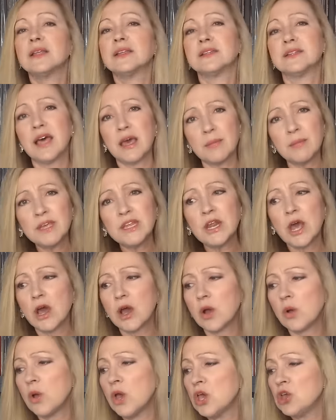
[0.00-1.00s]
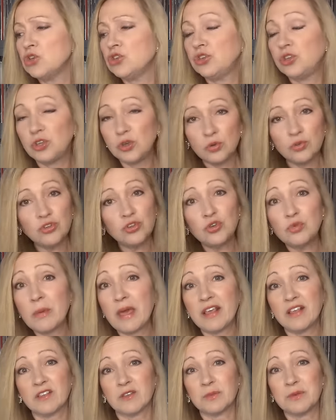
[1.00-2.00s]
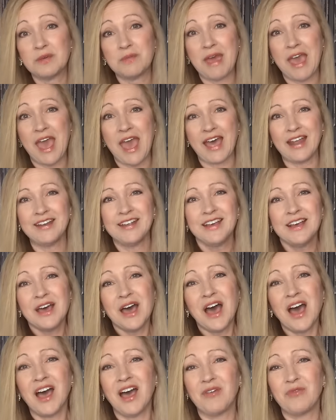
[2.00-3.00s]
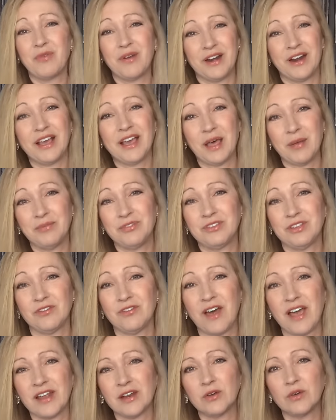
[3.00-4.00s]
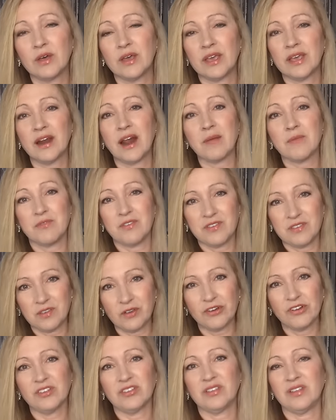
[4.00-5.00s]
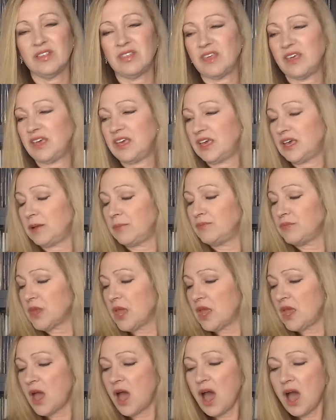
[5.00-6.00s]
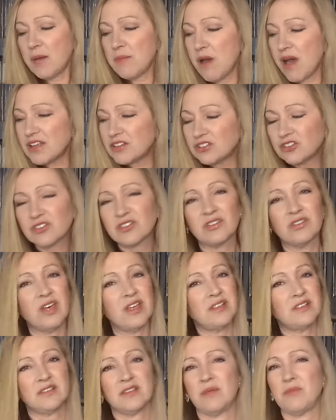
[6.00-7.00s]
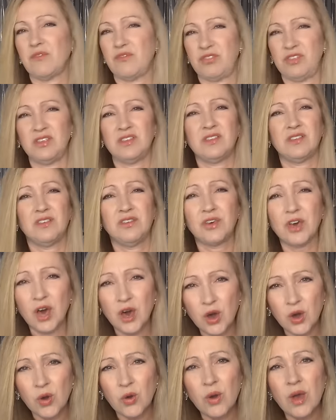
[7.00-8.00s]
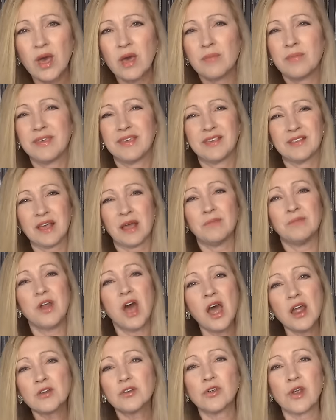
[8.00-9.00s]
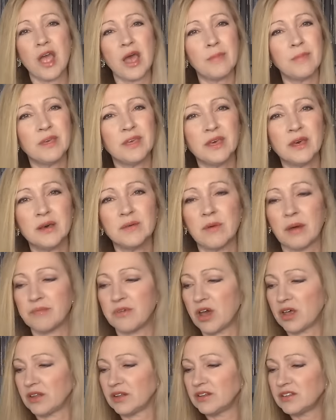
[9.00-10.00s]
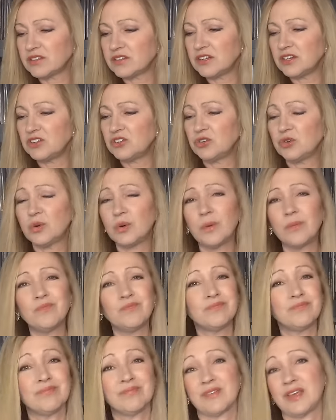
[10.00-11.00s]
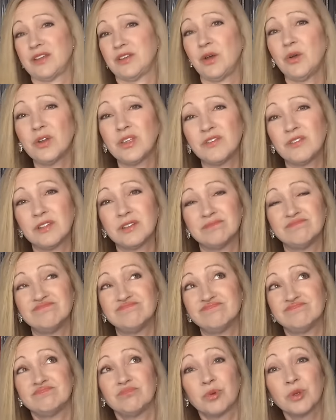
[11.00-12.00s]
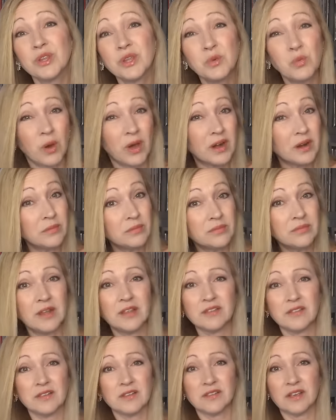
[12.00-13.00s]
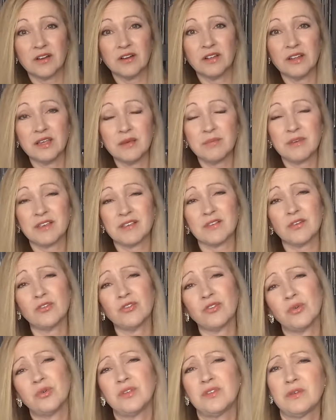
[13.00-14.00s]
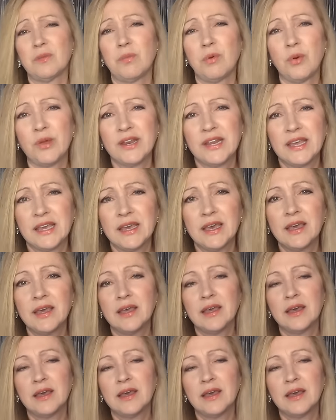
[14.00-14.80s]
Let me know. U2 makes me mad when it comes to vinyl, and I'm seriously thinking I might just let some of these go because I'm not grabbing them. I'm not listening to them. I don't even really want them necessarily because they're so disappointing.